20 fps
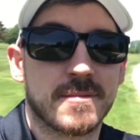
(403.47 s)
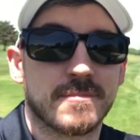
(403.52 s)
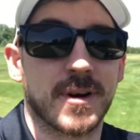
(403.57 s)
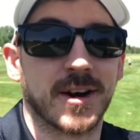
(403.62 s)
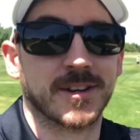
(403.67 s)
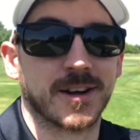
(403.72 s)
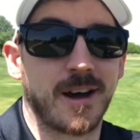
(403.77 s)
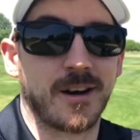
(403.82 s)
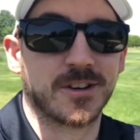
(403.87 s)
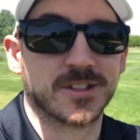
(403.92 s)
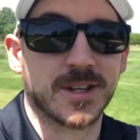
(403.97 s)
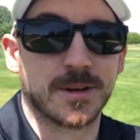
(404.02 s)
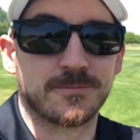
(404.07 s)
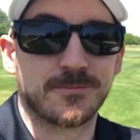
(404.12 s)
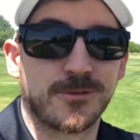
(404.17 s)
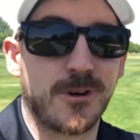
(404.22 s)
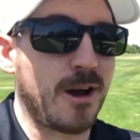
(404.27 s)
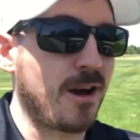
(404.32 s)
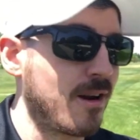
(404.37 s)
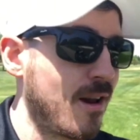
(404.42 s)
My daughter's up
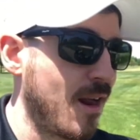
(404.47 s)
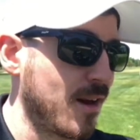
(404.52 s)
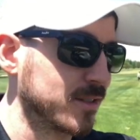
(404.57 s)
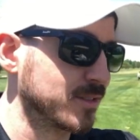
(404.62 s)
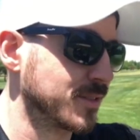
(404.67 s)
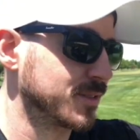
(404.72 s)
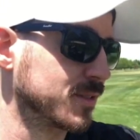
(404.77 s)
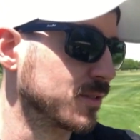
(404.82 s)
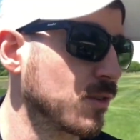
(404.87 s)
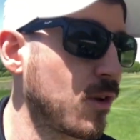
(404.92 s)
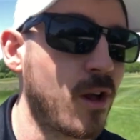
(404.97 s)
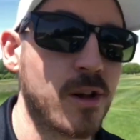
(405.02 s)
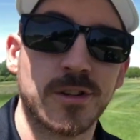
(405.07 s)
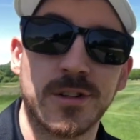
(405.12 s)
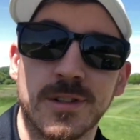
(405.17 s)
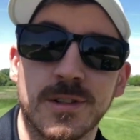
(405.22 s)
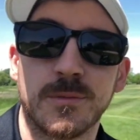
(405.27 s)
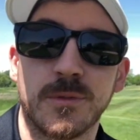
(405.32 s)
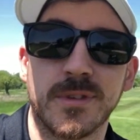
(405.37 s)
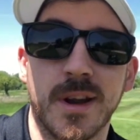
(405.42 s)
front.
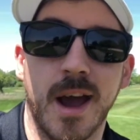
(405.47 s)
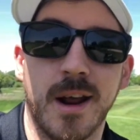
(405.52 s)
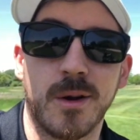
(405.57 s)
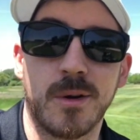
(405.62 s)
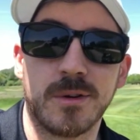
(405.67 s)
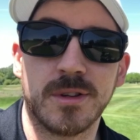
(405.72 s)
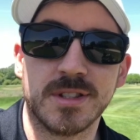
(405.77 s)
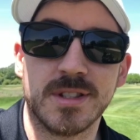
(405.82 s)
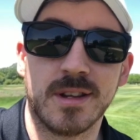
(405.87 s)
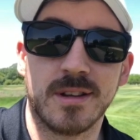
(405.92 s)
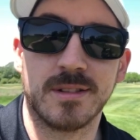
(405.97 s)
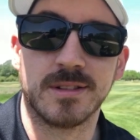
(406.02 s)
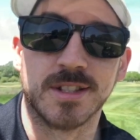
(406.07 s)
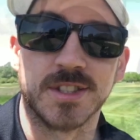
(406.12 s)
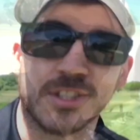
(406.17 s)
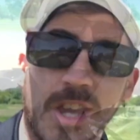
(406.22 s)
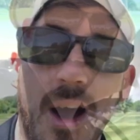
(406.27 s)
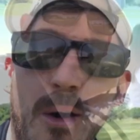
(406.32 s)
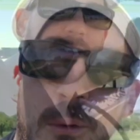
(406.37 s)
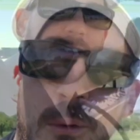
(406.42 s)
9 holes. Let's go.